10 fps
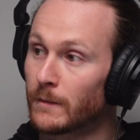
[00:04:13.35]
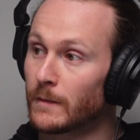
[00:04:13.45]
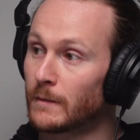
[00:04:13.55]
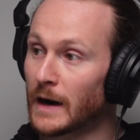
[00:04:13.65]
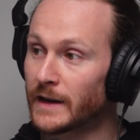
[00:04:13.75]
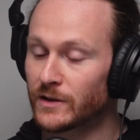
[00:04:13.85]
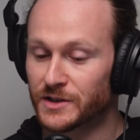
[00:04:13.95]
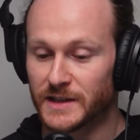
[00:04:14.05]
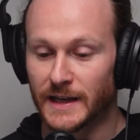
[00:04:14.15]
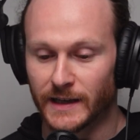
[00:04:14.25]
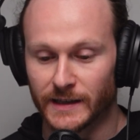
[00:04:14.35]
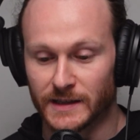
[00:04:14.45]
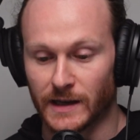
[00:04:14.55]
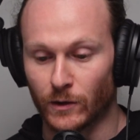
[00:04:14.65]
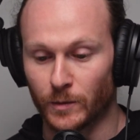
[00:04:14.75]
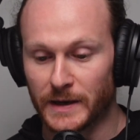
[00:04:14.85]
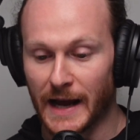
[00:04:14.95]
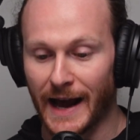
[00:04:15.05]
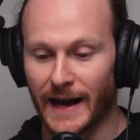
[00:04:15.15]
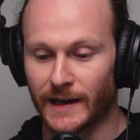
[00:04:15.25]
My understanding is they'll be
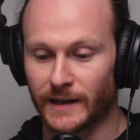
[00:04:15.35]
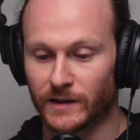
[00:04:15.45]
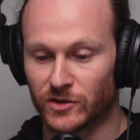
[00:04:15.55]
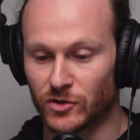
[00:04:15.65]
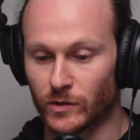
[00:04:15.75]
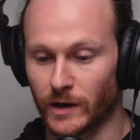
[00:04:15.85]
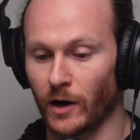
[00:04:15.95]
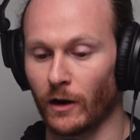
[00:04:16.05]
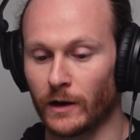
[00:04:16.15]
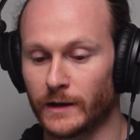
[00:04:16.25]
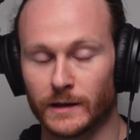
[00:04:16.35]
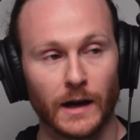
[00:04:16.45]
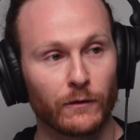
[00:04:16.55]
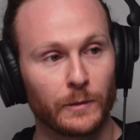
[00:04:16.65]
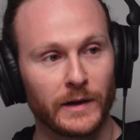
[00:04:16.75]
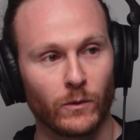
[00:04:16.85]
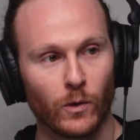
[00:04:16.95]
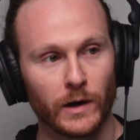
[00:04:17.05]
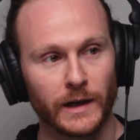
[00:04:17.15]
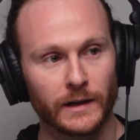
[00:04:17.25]
adding to the current government
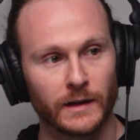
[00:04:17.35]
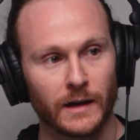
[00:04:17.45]
warning.